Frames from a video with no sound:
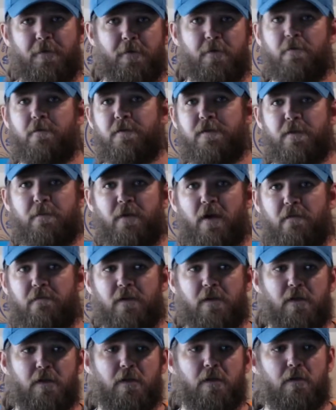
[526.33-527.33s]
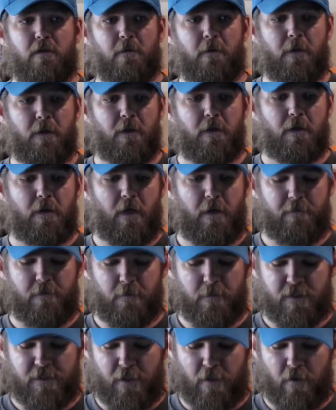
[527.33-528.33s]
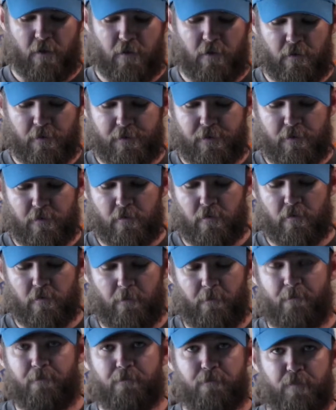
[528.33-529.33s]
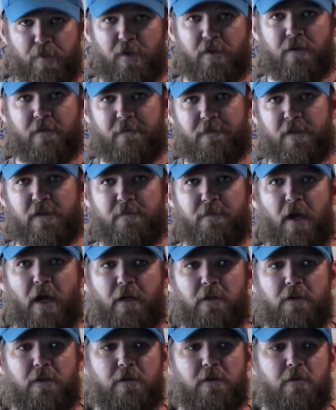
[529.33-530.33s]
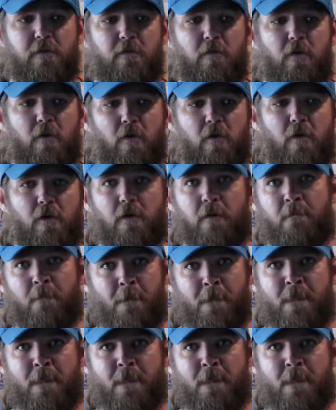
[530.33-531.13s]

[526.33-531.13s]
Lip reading: through some heavy material to bring the fish back to you, or